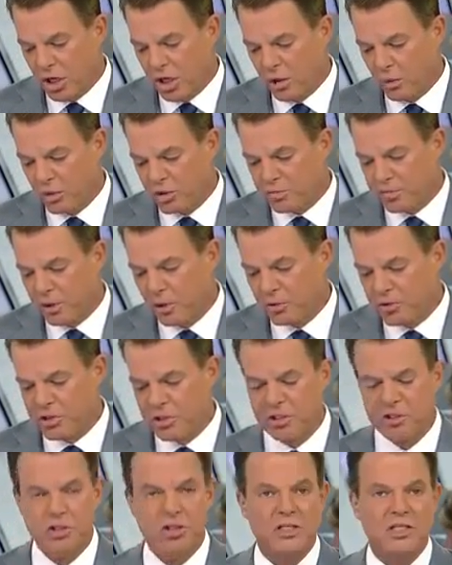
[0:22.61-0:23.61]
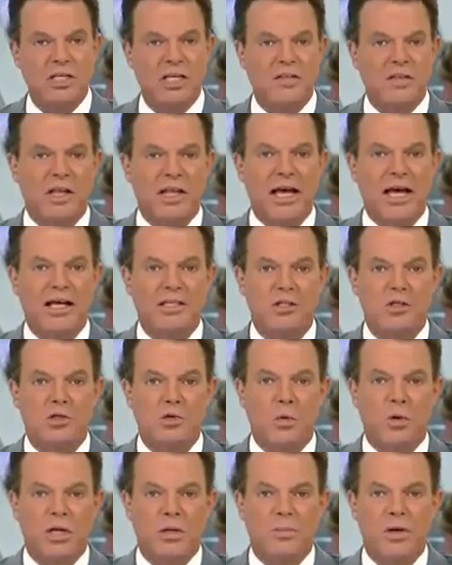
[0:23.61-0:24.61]
which posted just in the last
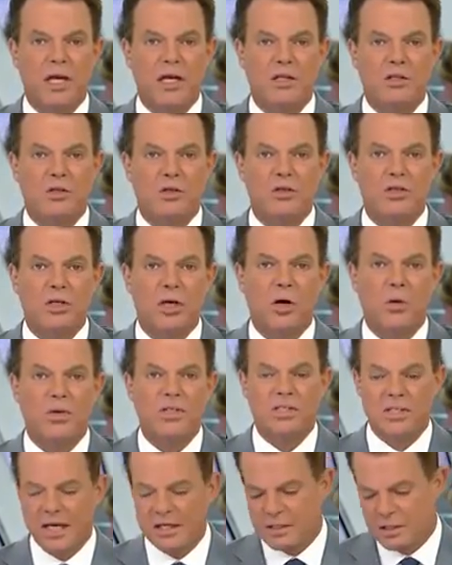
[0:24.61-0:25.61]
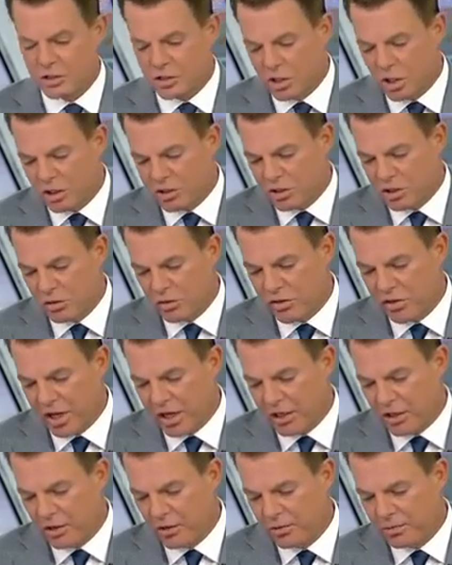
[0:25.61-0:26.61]
20 minutes or so. It's nice to talk to you.
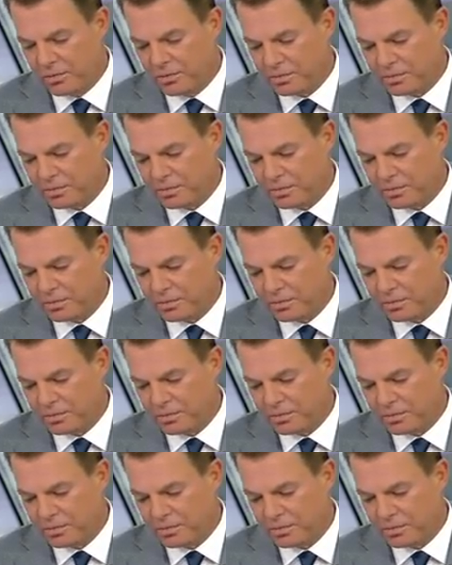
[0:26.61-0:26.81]
Thank you.